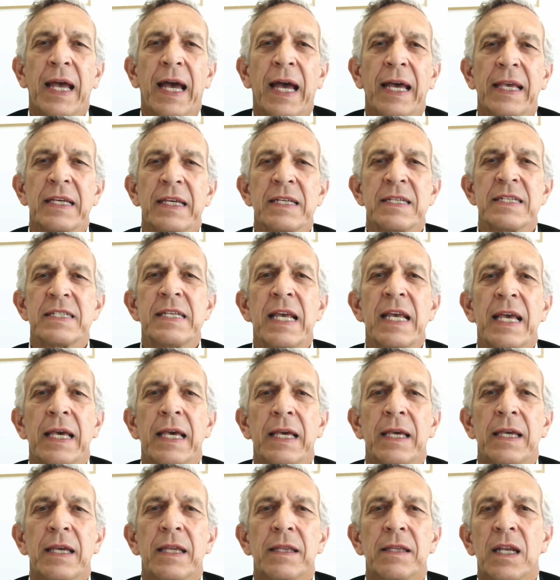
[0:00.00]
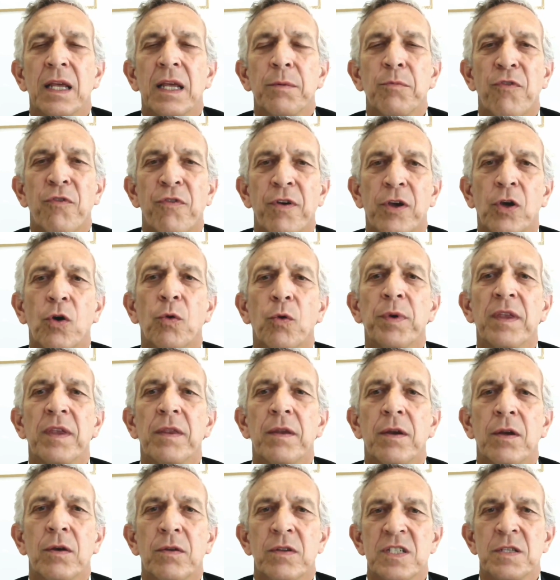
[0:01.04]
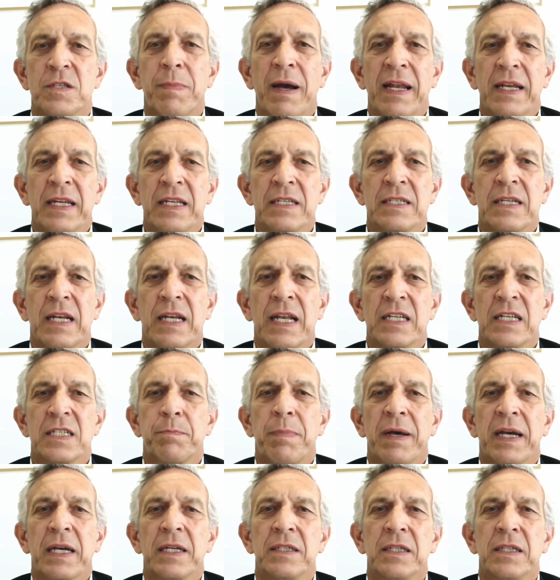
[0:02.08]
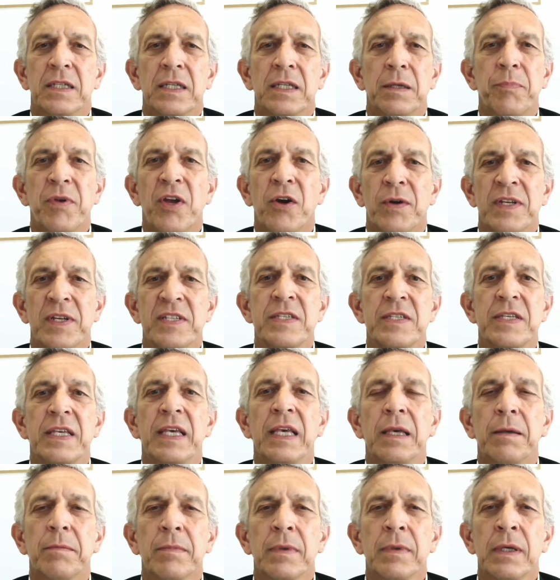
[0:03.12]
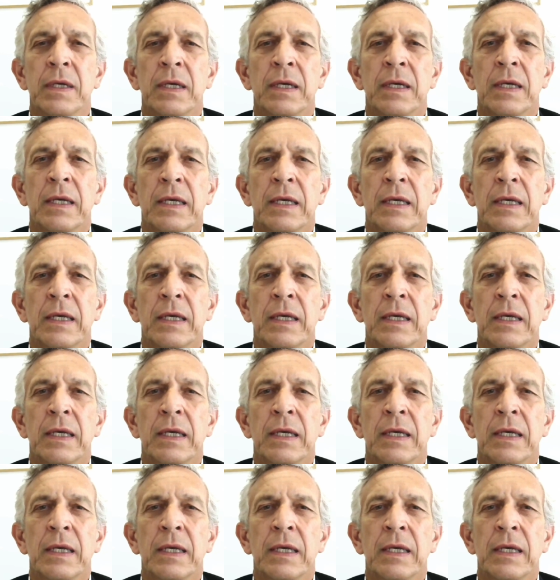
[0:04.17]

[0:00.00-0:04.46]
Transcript: I can say in the name of Ecovidrio, the Spanish glass packaging EPR scheme,